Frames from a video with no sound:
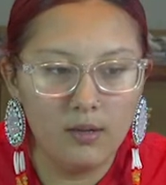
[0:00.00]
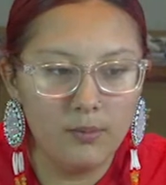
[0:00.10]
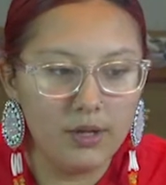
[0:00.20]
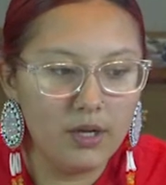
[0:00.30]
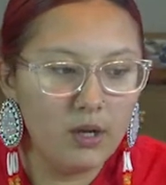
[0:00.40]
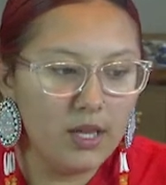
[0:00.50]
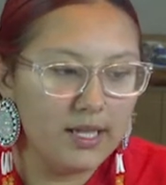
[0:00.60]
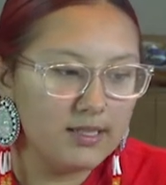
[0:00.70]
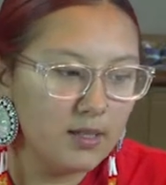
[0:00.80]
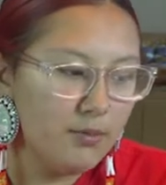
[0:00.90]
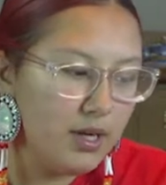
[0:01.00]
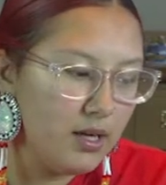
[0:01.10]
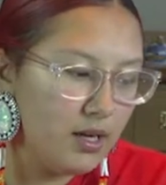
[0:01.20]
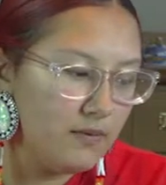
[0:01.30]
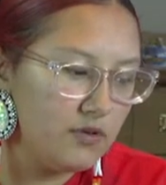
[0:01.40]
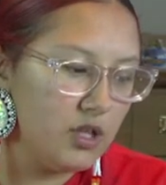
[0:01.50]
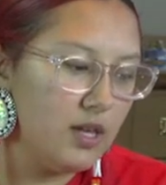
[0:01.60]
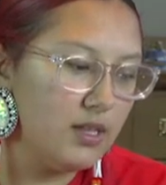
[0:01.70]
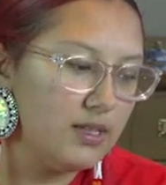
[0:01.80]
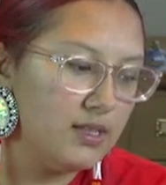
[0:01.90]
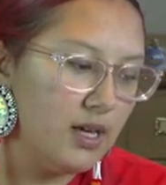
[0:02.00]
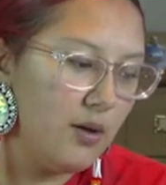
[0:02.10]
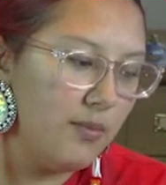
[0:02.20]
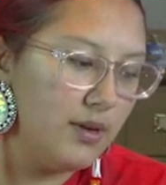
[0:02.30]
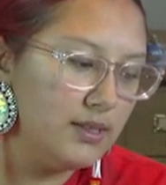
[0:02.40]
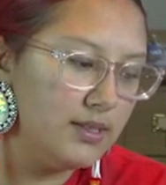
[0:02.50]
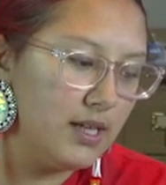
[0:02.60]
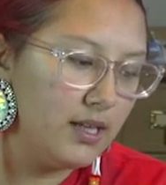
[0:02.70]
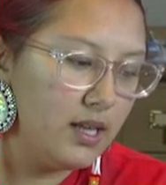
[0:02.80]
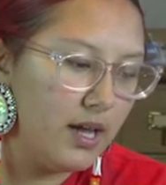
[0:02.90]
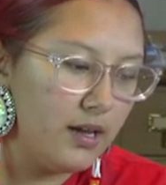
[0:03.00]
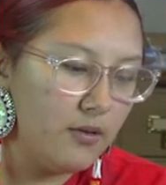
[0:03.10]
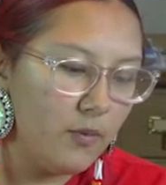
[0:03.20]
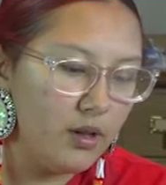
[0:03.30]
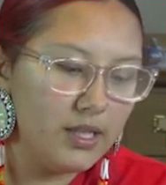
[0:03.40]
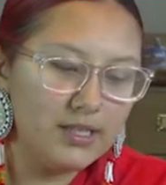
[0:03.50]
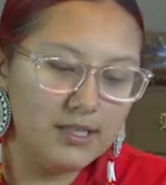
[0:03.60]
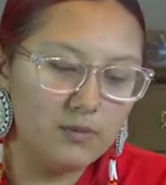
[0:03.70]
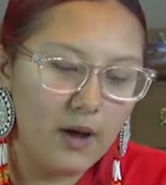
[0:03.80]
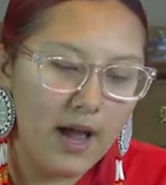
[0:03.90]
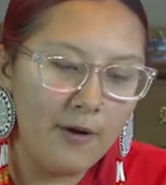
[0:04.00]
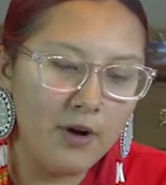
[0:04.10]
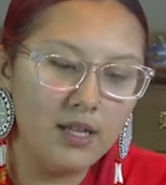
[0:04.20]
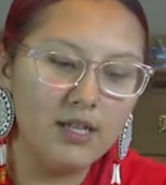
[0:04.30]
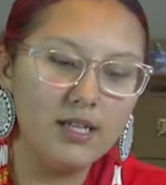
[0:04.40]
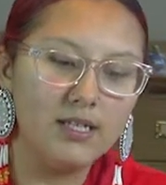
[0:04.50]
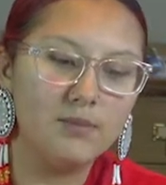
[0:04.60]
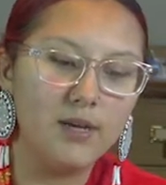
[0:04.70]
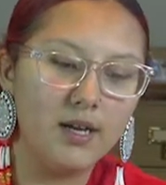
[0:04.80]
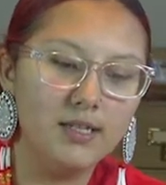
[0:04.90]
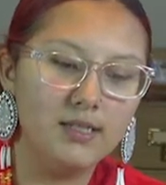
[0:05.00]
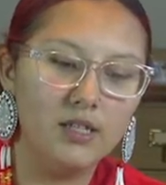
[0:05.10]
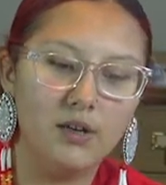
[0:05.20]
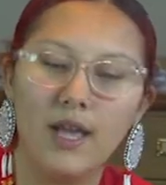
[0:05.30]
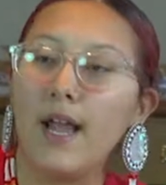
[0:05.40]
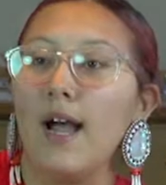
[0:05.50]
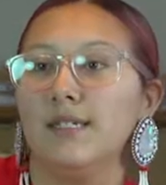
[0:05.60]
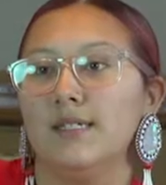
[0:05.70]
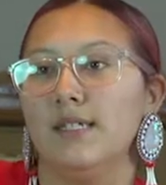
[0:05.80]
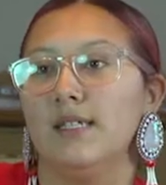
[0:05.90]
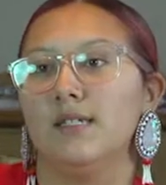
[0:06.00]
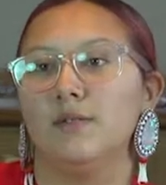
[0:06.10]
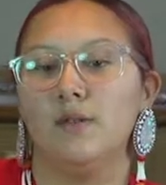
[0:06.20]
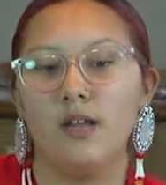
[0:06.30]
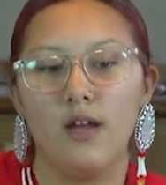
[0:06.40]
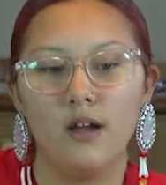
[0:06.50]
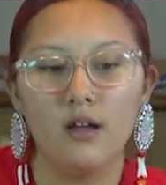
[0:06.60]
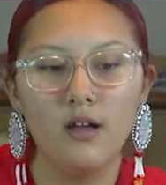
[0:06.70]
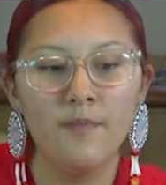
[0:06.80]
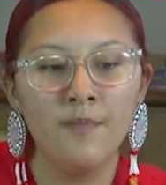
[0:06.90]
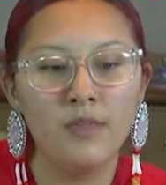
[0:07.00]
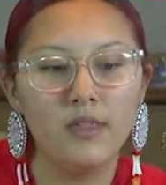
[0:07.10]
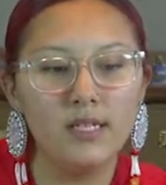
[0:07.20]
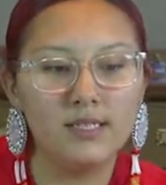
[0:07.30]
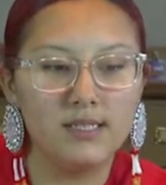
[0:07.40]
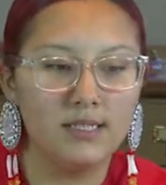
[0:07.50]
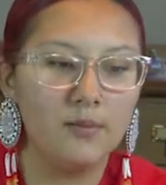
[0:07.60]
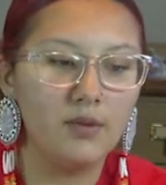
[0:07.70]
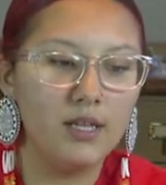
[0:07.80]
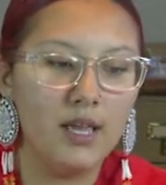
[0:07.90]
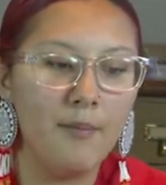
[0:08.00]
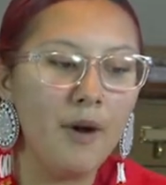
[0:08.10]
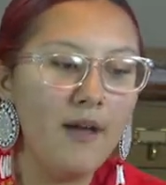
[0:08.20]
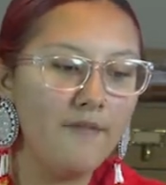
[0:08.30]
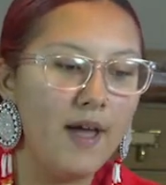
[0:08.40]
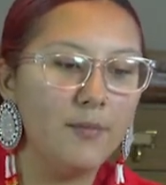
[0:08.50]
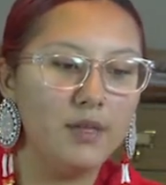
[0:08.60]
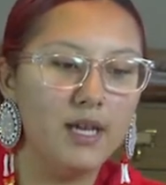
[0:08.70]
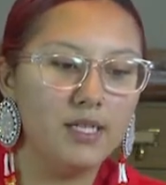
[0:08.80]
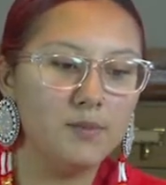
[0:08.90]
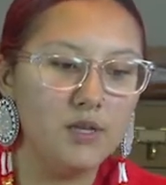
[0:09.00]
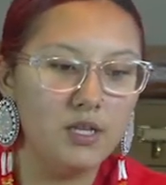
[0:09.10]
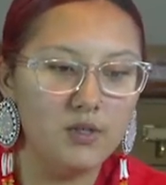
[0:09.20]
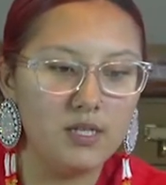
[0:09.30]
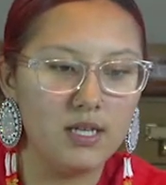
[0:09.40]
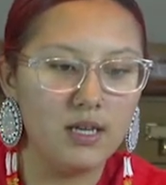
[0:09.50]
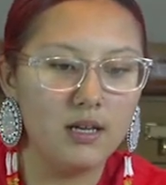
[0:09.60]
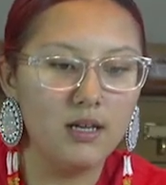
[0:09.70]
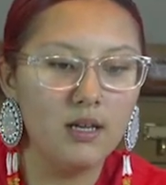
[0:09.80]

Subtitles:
But you know, like somebody could have drawn this up and said like, well, this is why I want this, because you know, like I seen this one day, or this is something that my family has been using.